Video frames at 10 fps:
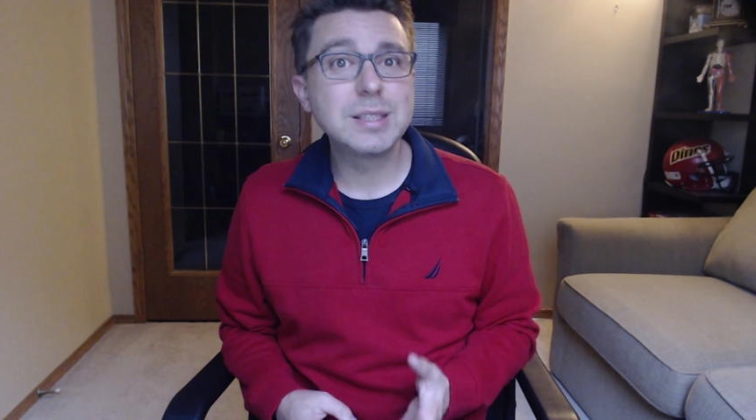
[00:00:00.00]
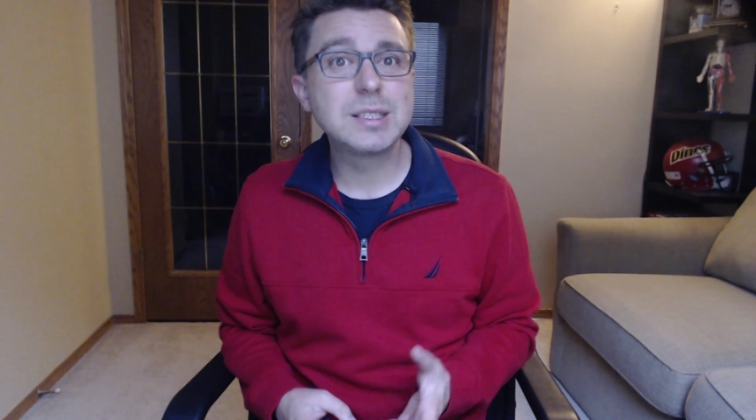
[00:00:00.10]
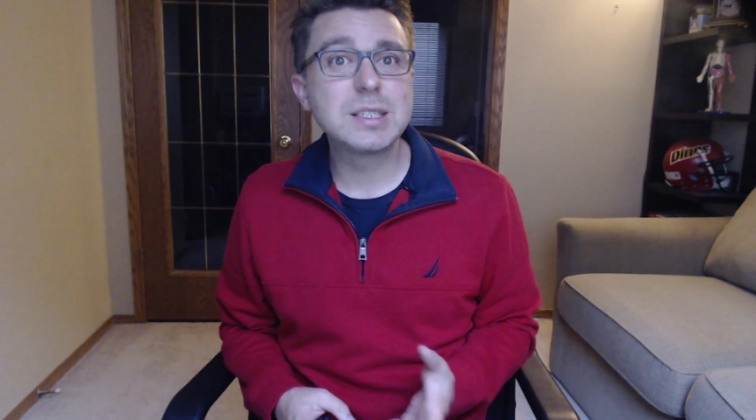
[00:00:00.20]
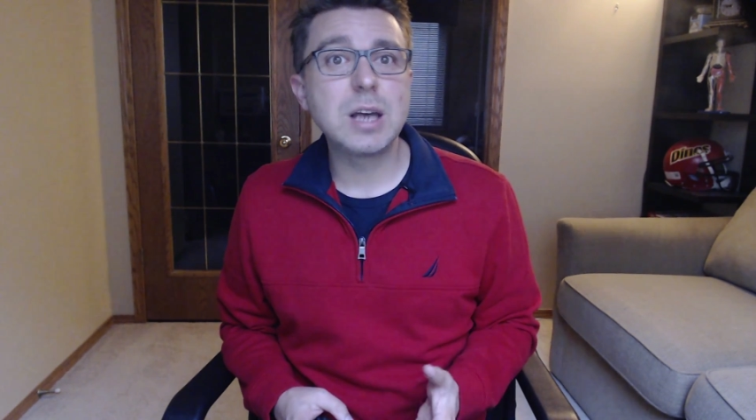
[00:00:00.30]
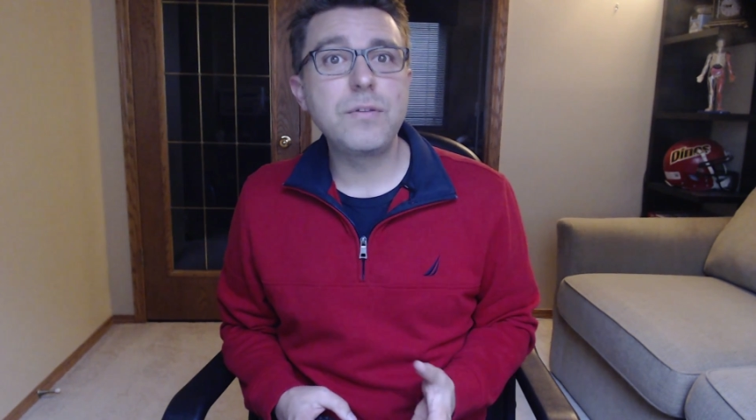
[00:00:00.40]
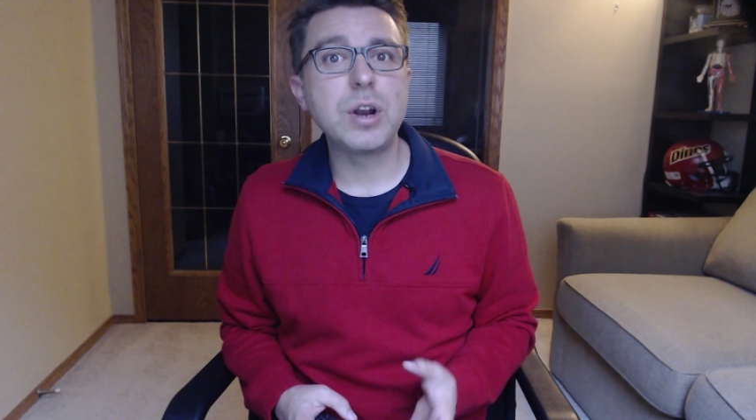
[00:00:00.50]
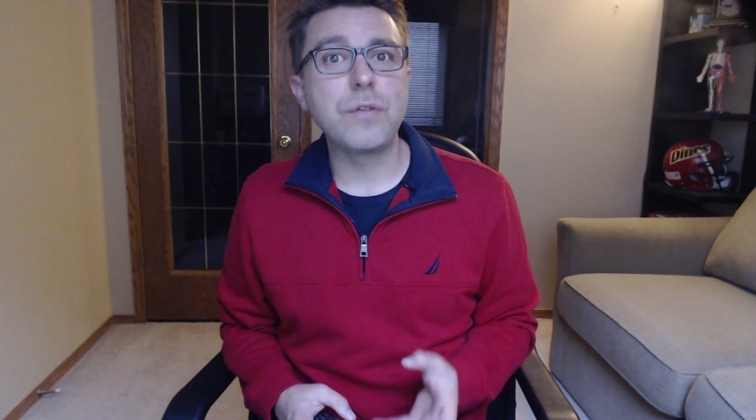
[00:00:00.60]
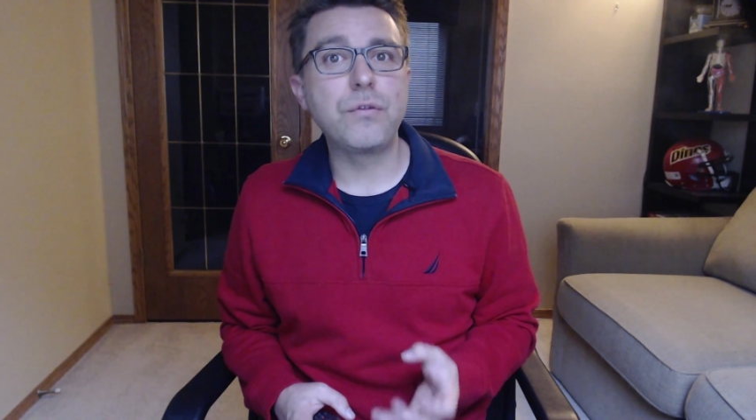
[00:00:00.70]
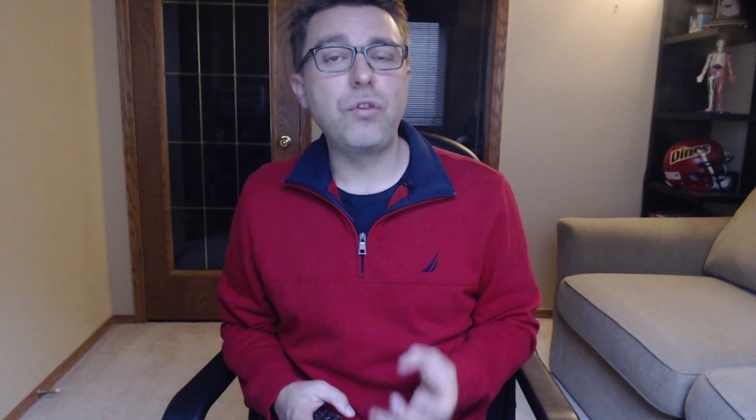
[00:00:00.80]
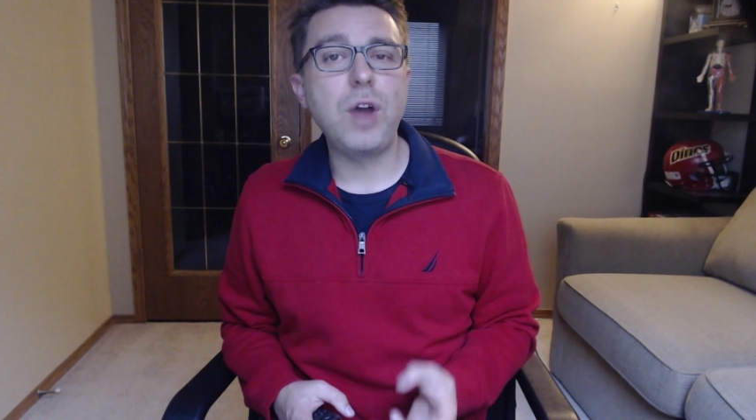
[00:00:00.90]
suffered a
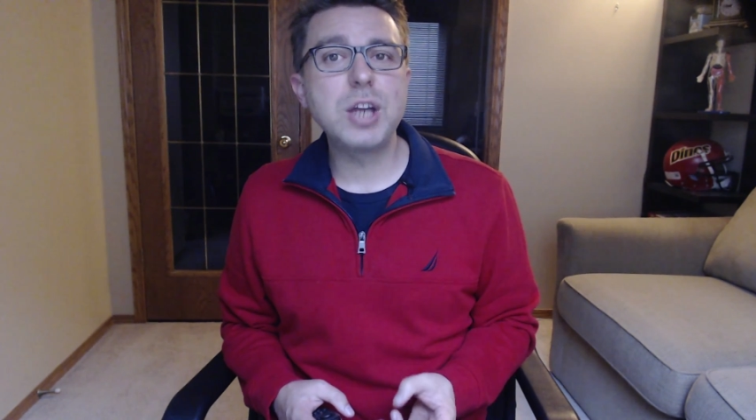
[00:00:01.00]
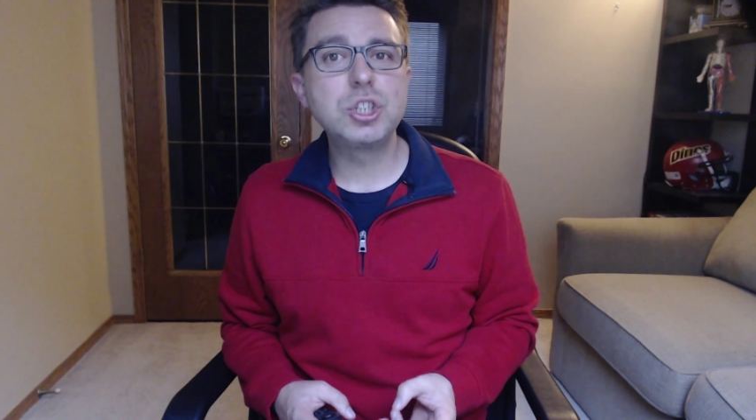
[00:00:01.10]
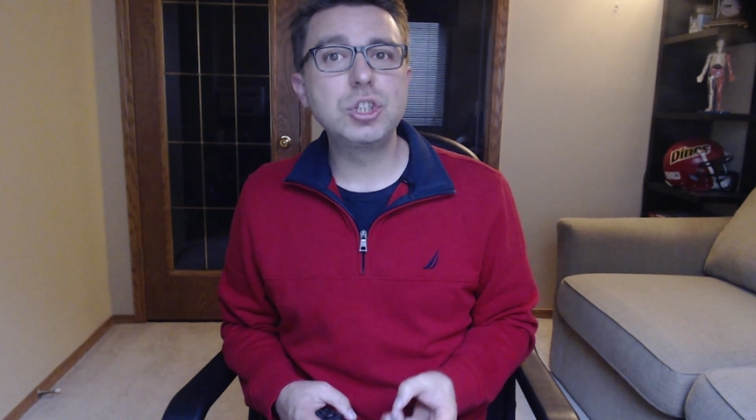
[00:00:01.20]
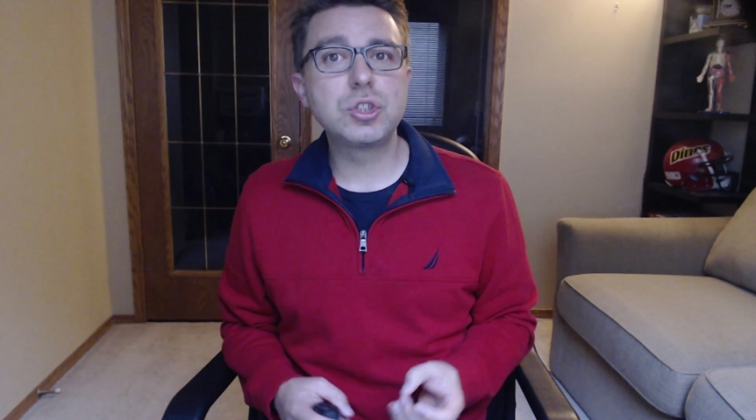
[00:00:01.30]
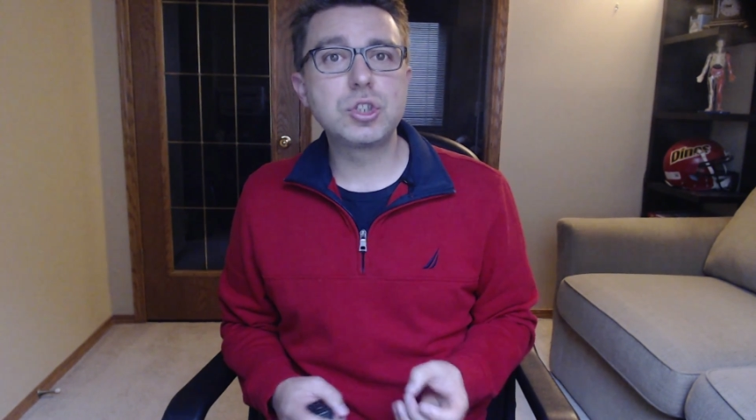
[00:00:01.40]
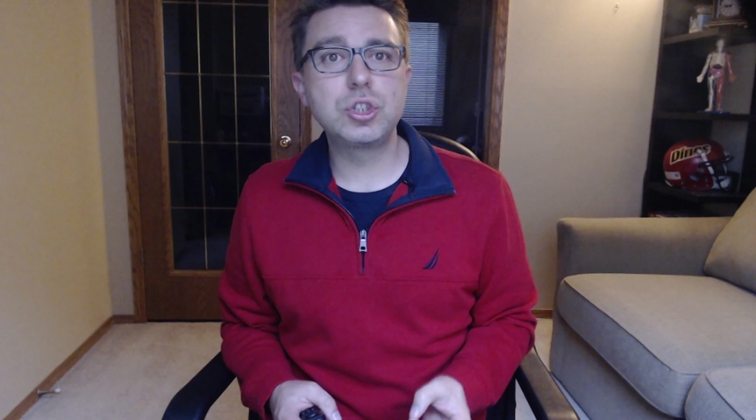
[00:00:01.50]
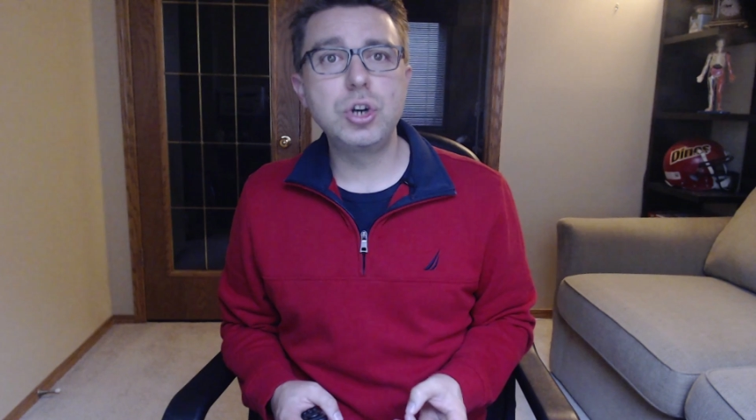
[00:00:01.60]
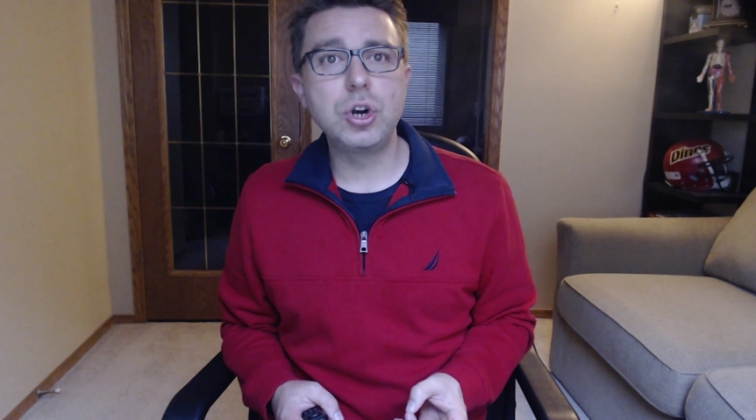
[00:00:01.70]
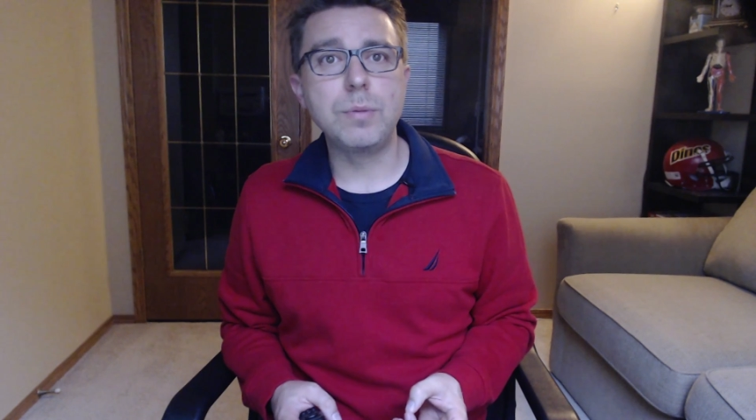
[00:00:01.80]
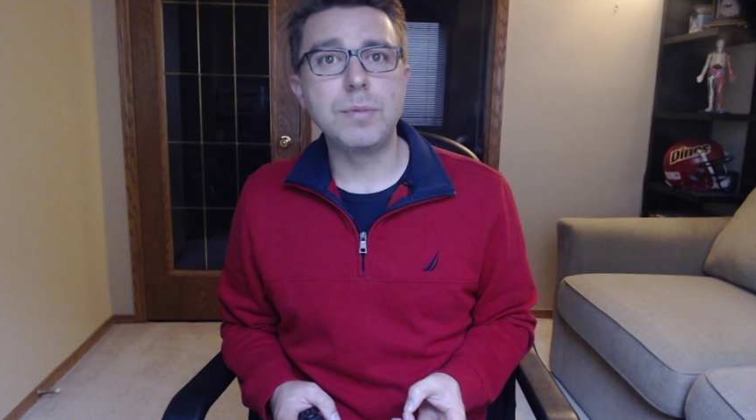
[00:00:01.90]
fractured
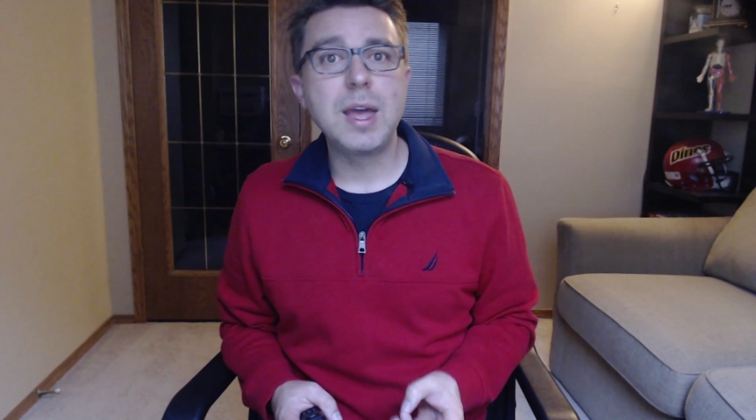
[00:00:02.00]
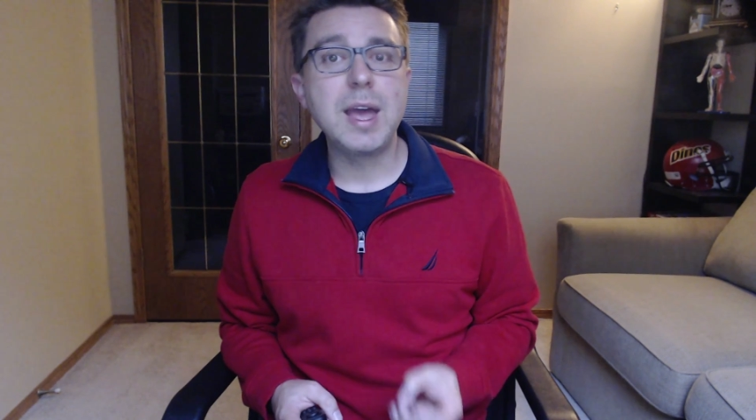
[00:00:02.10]
sternum